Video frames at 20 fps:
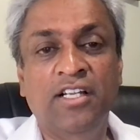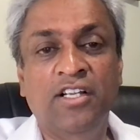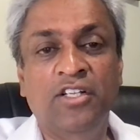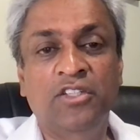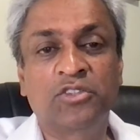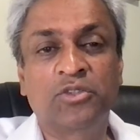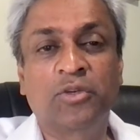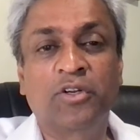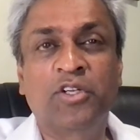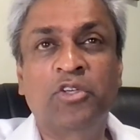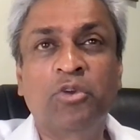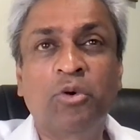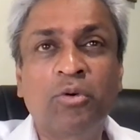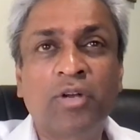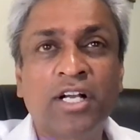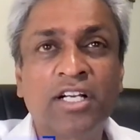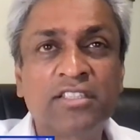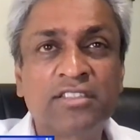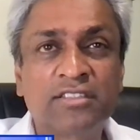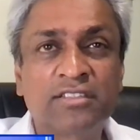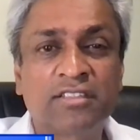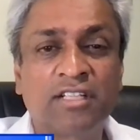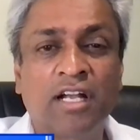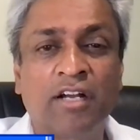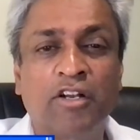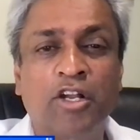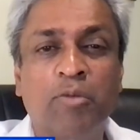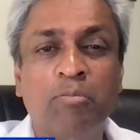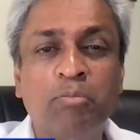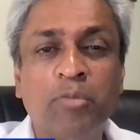So it took us a
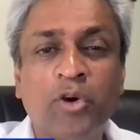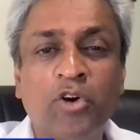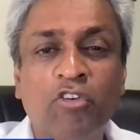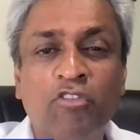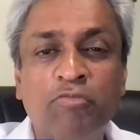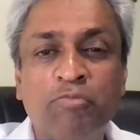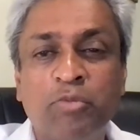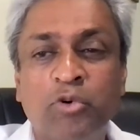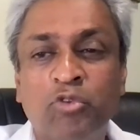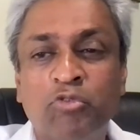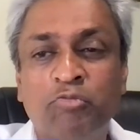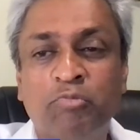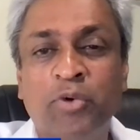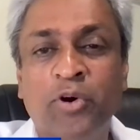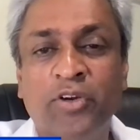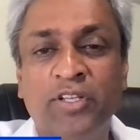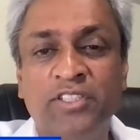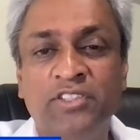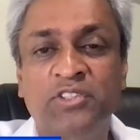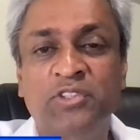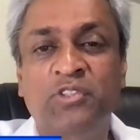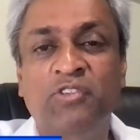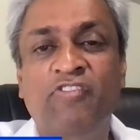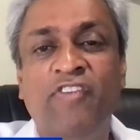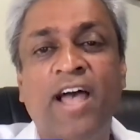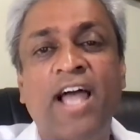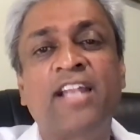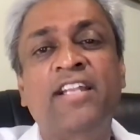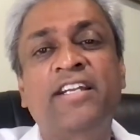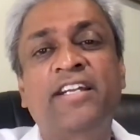number of proof points to
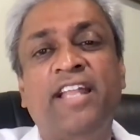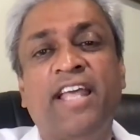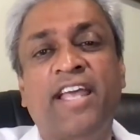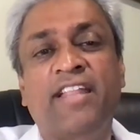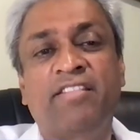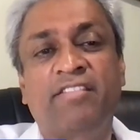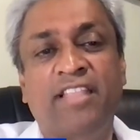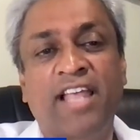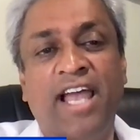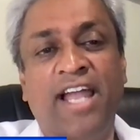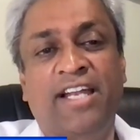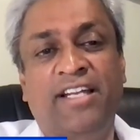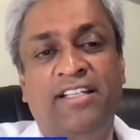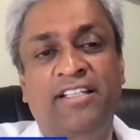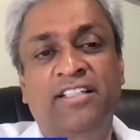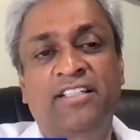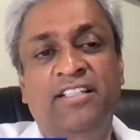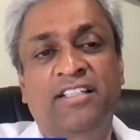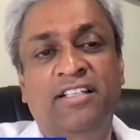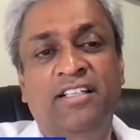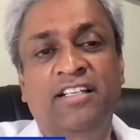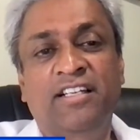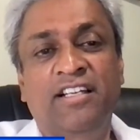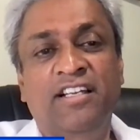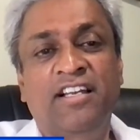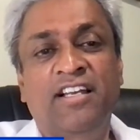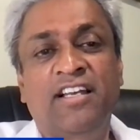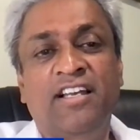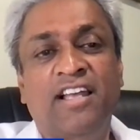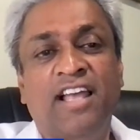validate that,
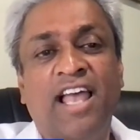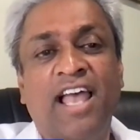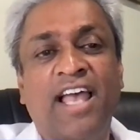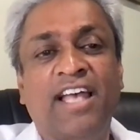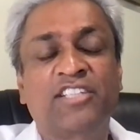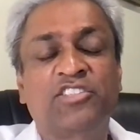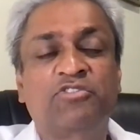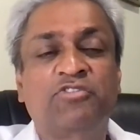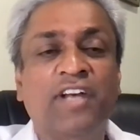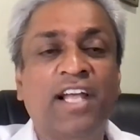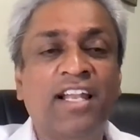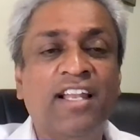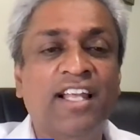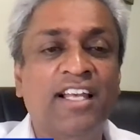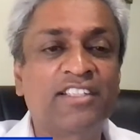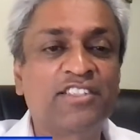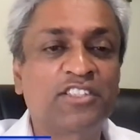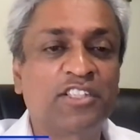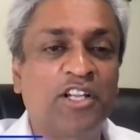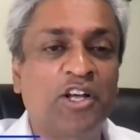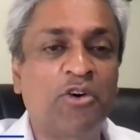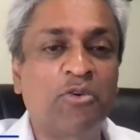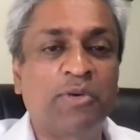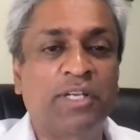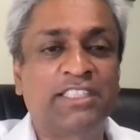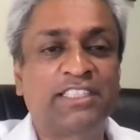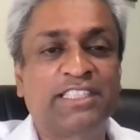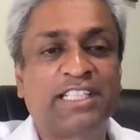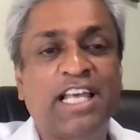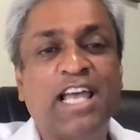as well as now
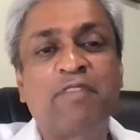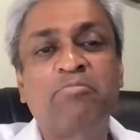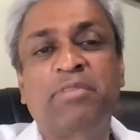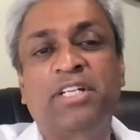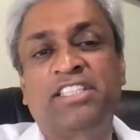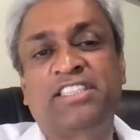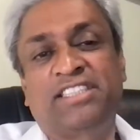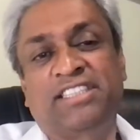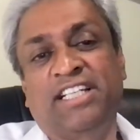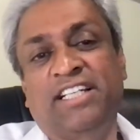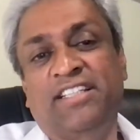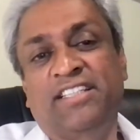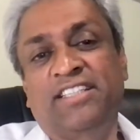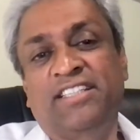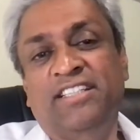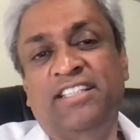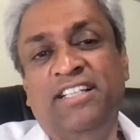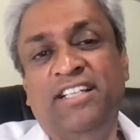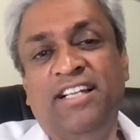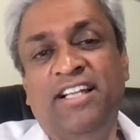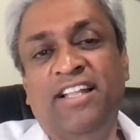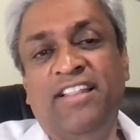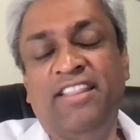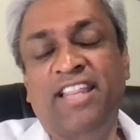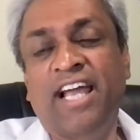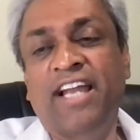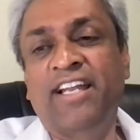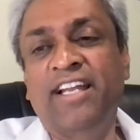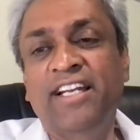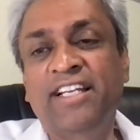establish it,
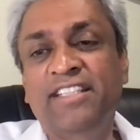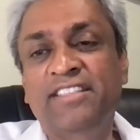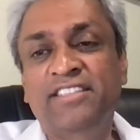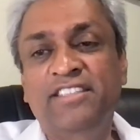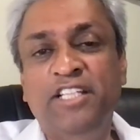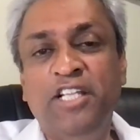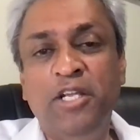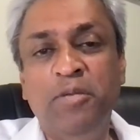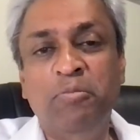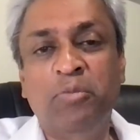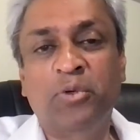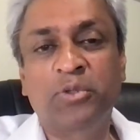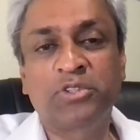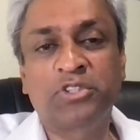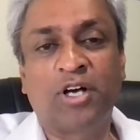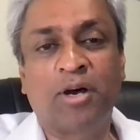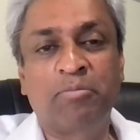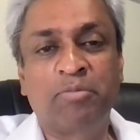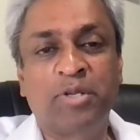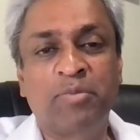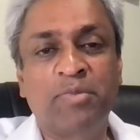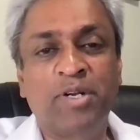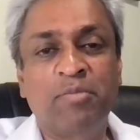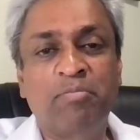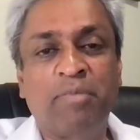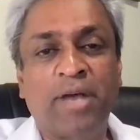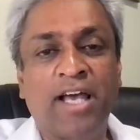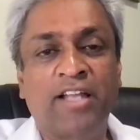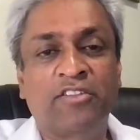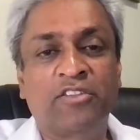that it is the most optimal
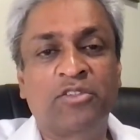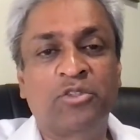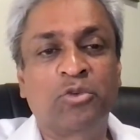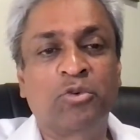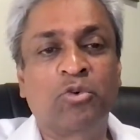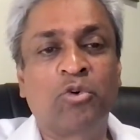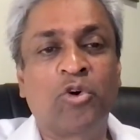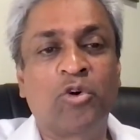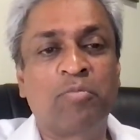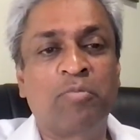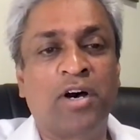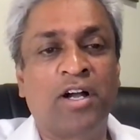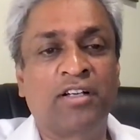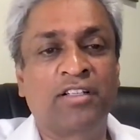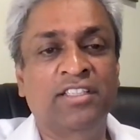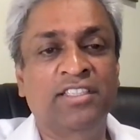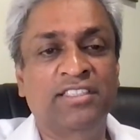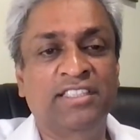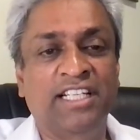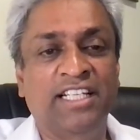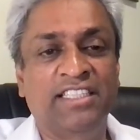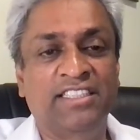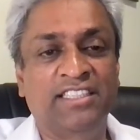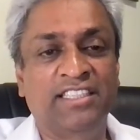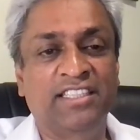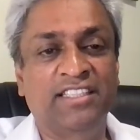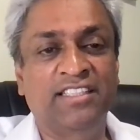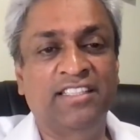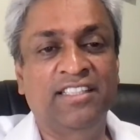path to core modernization.